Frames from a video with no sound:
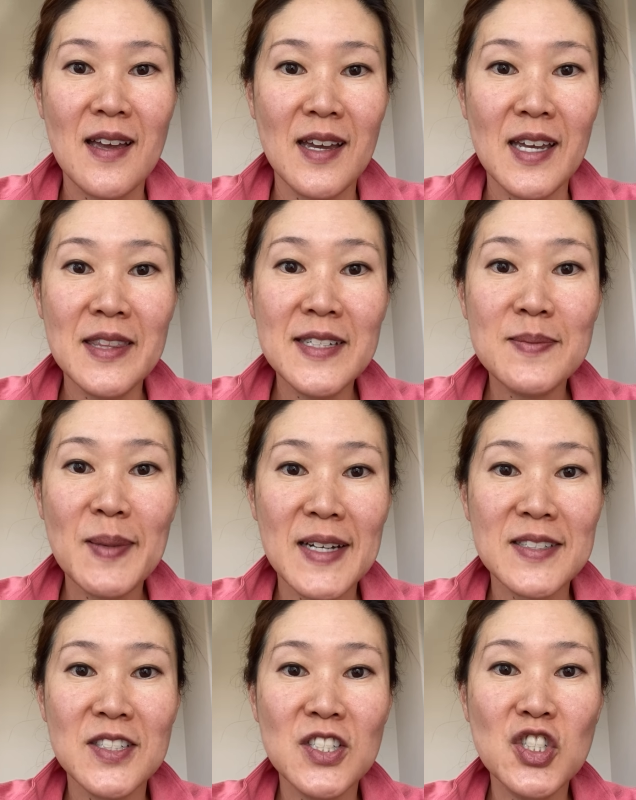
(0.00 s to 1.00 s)
In this
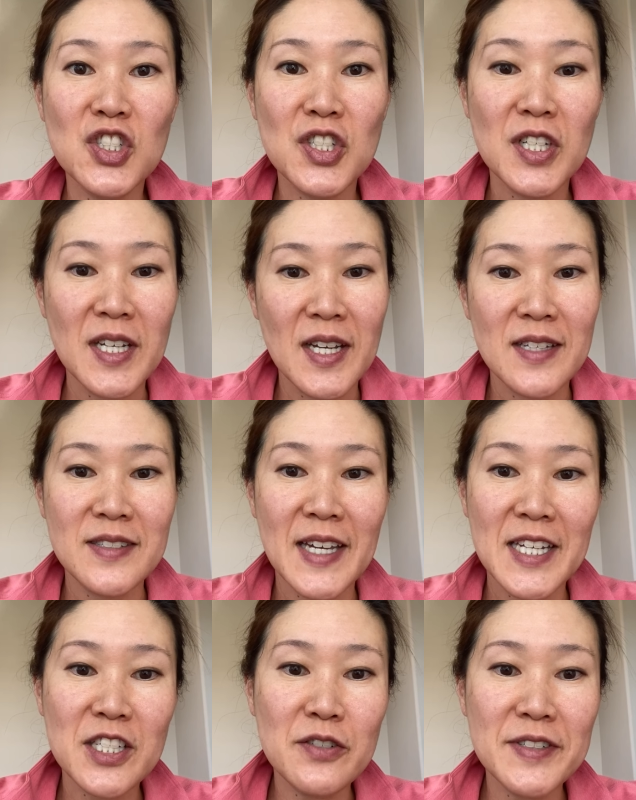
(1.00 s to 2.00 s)
passage,
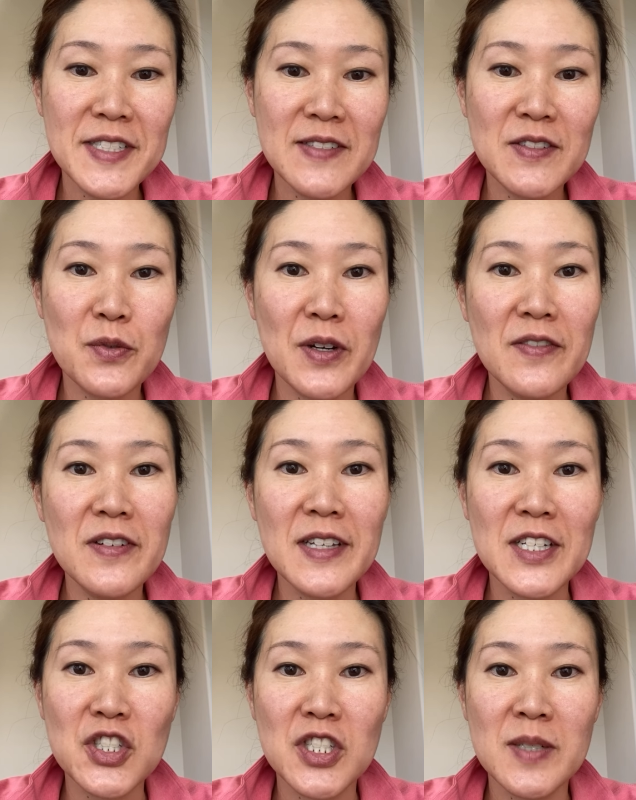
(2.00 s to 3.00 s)
Daniel receives a
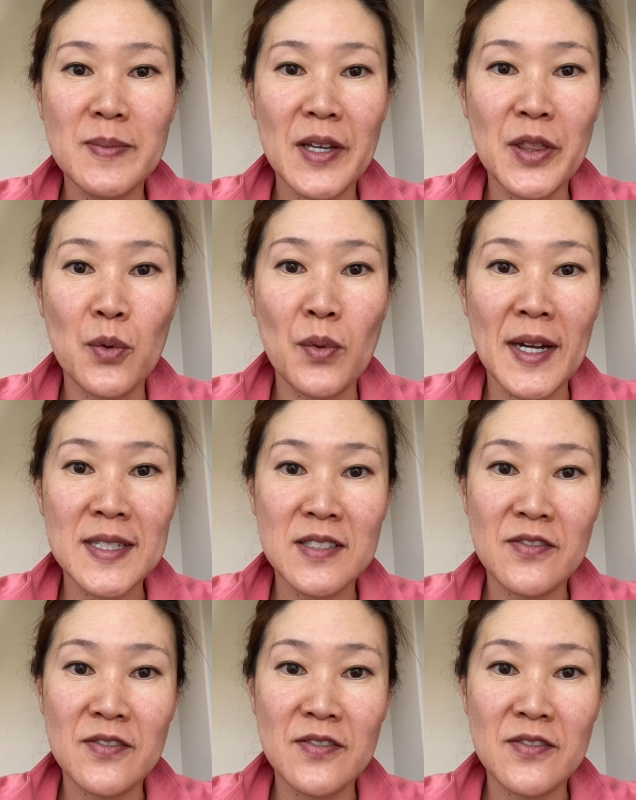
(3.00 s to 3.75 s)
revelation about the rise